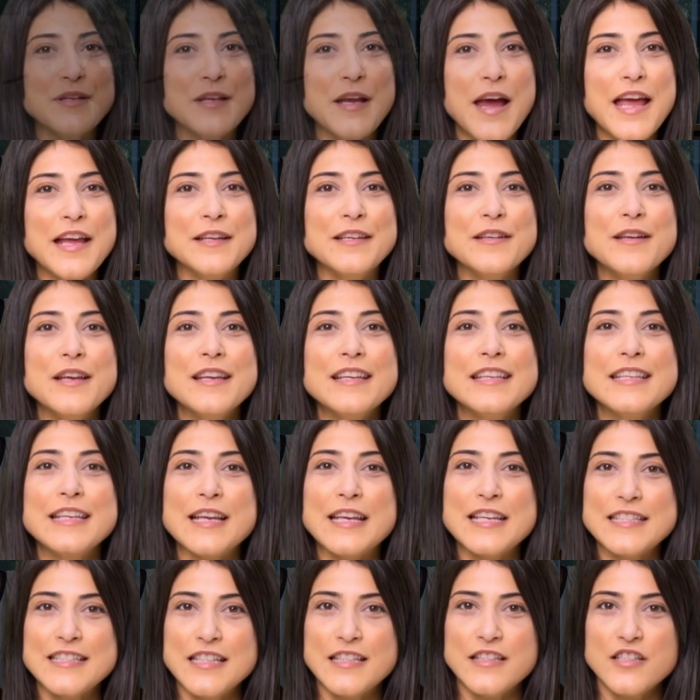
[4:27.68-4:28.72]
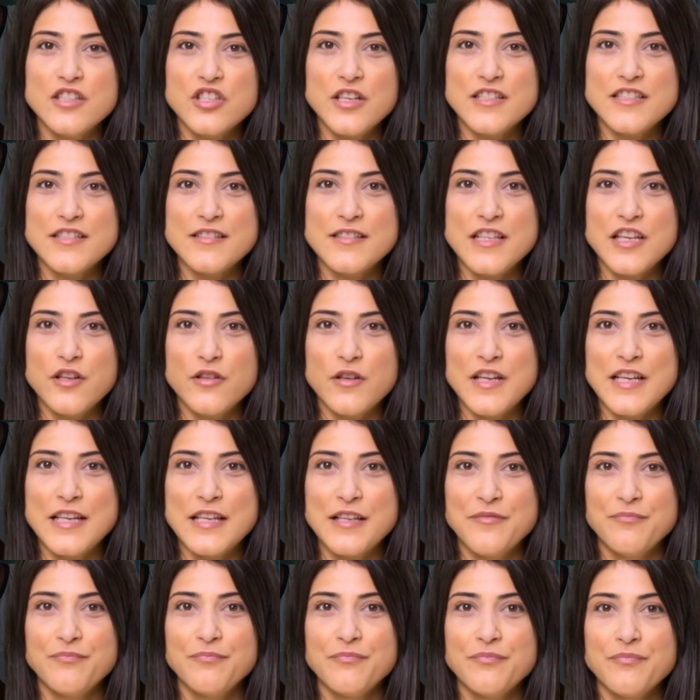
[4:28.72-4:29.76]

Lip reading: And this isn't just theory.